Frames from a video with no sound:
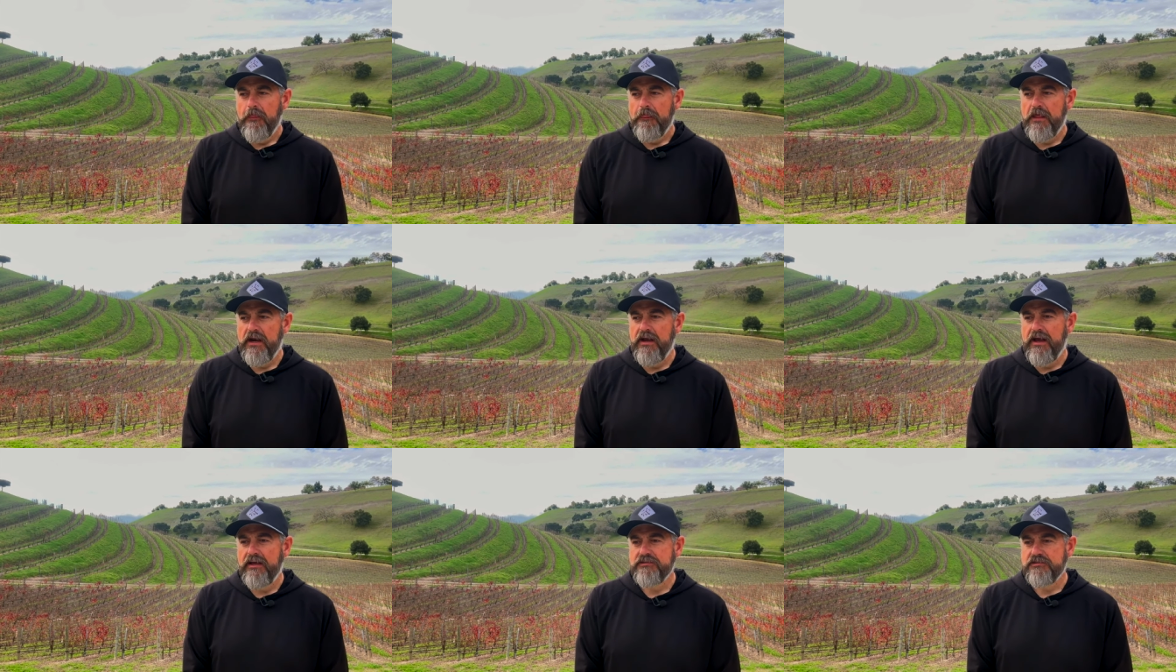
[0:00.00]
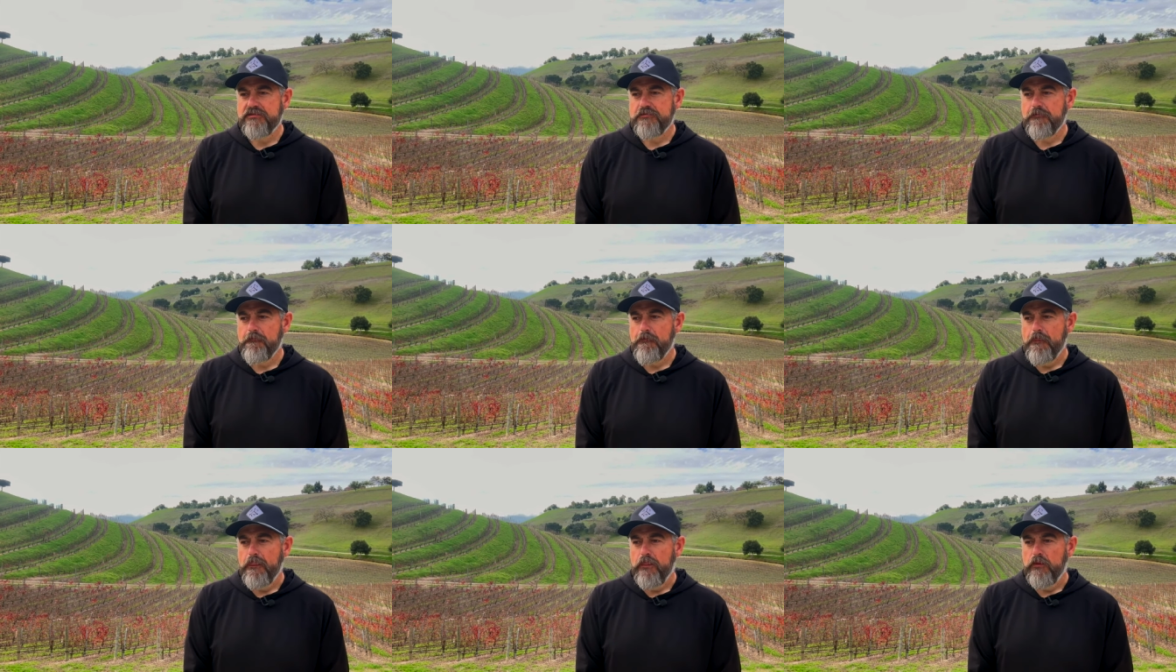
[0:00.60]
that has
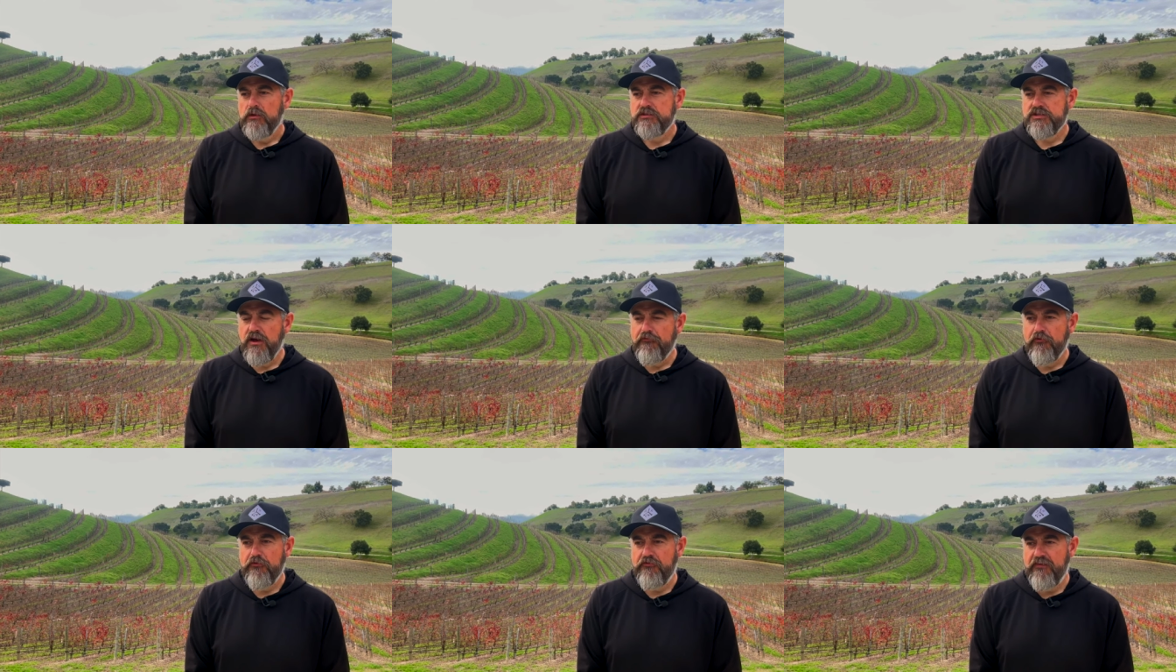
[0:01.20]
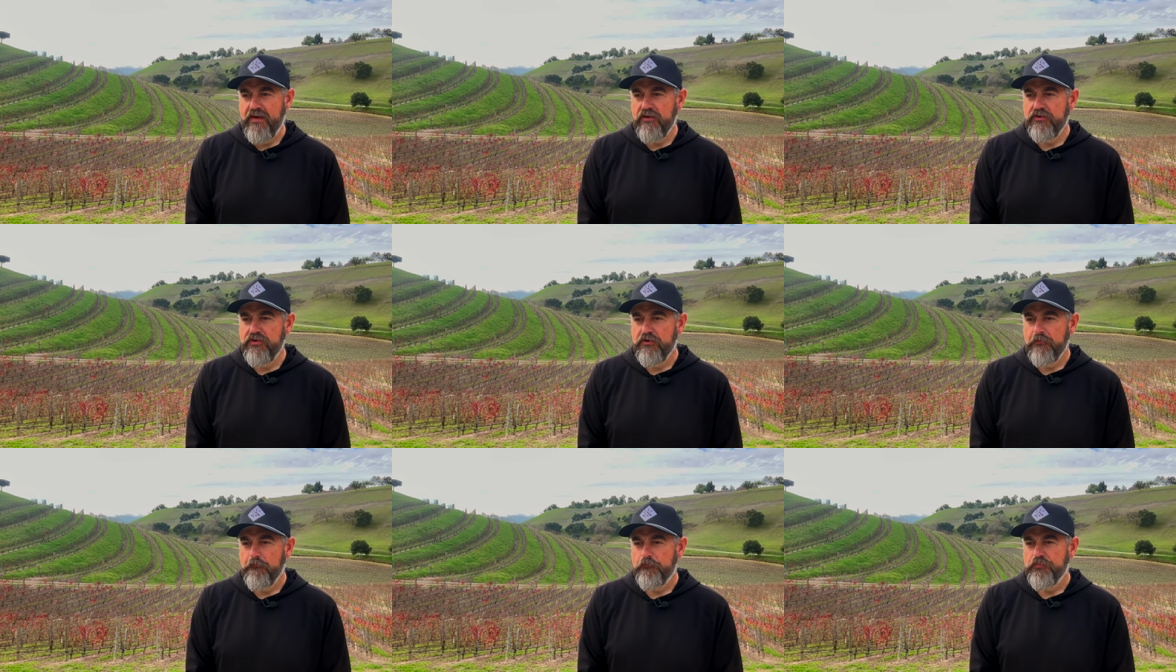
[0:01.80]
suffered
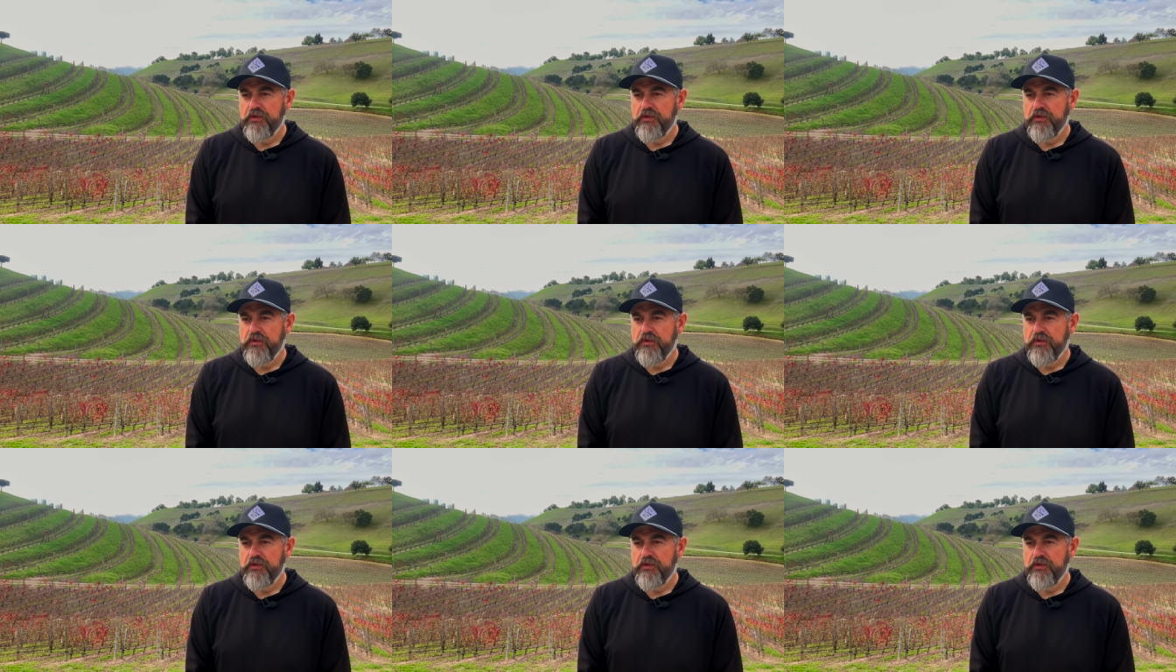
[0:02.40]
failure